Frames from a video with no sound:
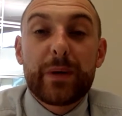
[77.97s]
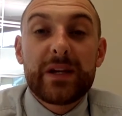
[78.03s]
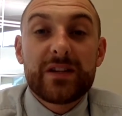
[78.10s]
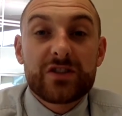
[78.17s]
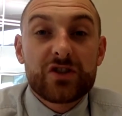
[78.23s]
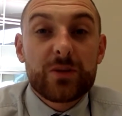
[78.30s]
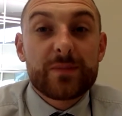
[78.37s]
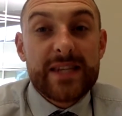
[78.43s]

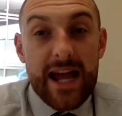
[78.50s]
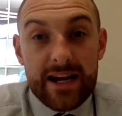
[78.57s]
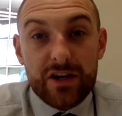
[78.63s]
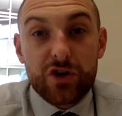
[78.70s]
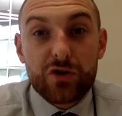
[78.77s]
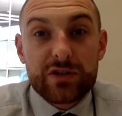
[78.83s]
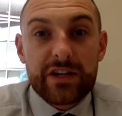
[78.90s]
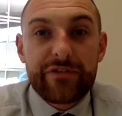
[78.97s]
some
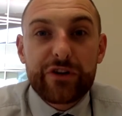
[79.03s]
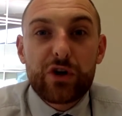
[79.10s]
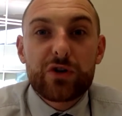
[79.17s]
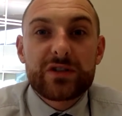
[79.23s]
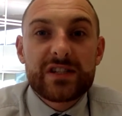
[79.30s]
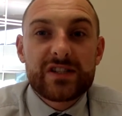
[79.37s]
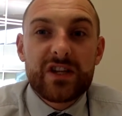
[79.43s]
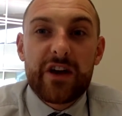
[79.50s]
technical
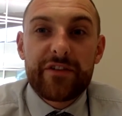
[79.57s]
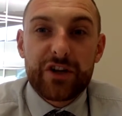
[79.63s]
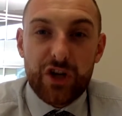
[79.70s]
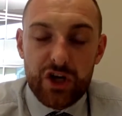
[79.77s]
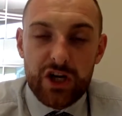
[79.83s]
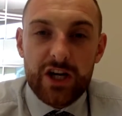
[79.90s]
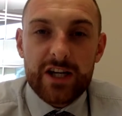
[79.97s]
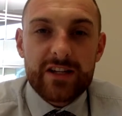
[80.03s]
difficulties that have
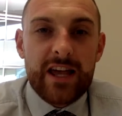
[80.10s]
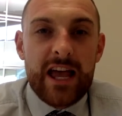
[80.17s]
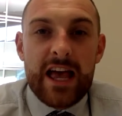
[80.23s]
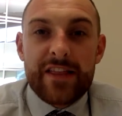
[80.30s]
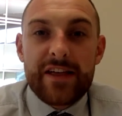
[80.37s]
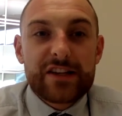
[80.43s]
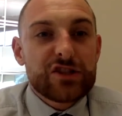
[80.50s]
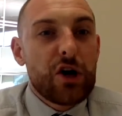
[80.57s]
occurred.
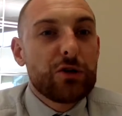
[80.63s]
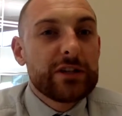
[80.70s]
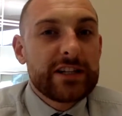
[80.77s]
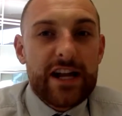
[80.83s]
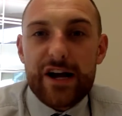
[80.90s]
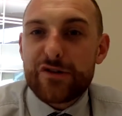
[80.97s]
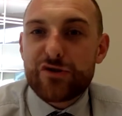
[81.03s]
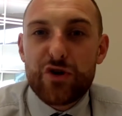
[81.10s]
That's only
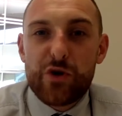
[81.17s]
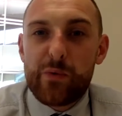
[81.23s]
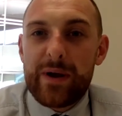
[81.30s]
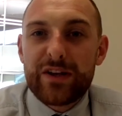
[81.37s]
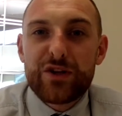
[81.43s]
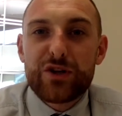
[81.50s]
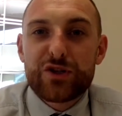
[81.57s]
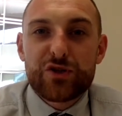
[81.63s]
natural
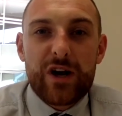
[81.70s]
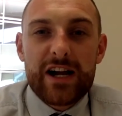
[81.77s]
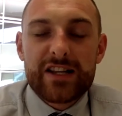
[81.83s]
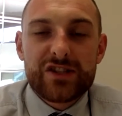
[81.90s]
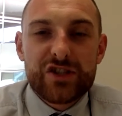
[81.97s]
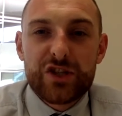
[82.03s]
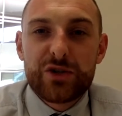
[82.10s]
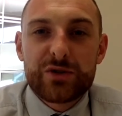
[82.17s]
when you're trying
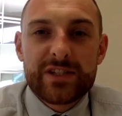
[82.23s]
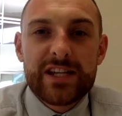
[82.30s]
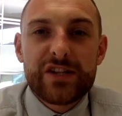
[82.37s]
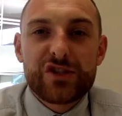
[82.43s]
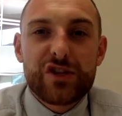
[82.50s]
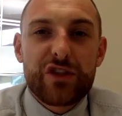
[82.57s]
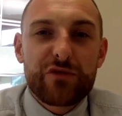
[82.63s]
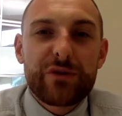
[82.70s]
to
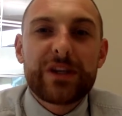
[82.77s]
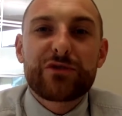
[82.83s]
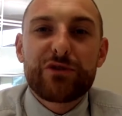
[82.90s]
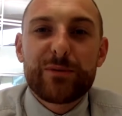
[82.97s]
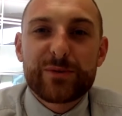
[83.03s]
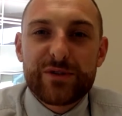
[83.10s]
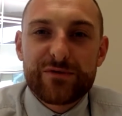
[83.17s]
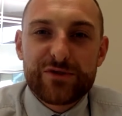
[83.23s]
teach 3
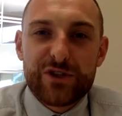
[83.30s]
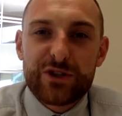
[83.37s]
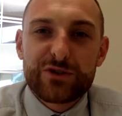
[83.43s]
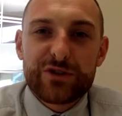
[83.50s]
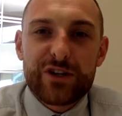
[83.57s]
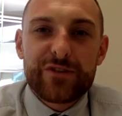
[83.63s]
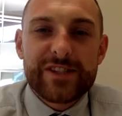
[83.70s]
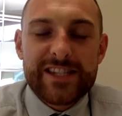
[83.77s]
groups of
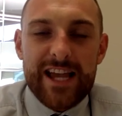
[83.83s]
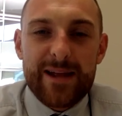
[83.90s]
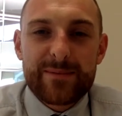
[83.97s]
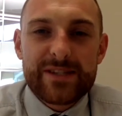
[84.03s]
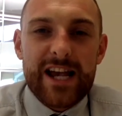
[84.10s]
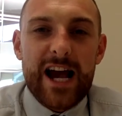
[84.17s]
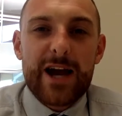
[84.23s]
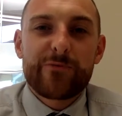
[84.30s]
children at the same
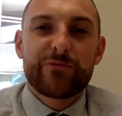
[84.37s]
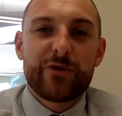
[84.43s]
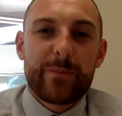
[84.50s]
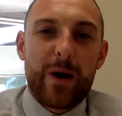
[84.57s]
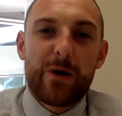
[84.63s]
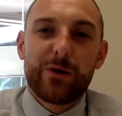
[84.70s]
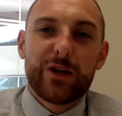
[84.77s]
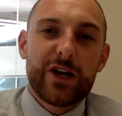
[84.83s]
time,
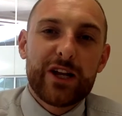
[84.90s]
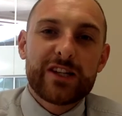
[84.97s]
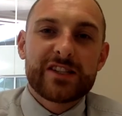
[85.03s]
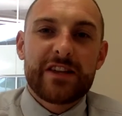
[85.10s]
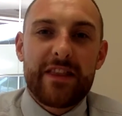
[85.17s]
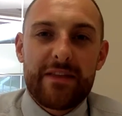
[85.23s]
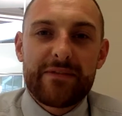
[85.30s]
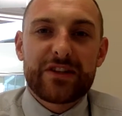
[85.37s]
remote learners
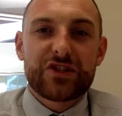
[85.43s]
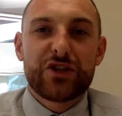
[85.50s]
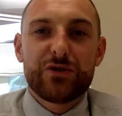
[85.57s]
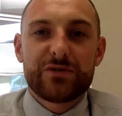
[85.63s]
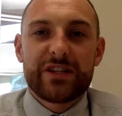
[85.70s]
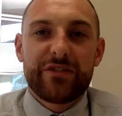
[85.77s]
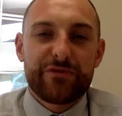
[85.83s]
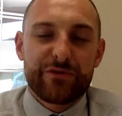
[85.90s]
and then the 2
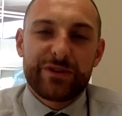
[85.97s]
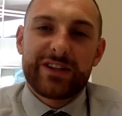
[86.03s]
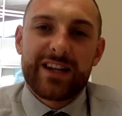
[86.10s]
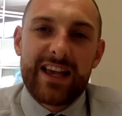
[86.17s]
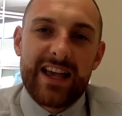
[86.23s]
different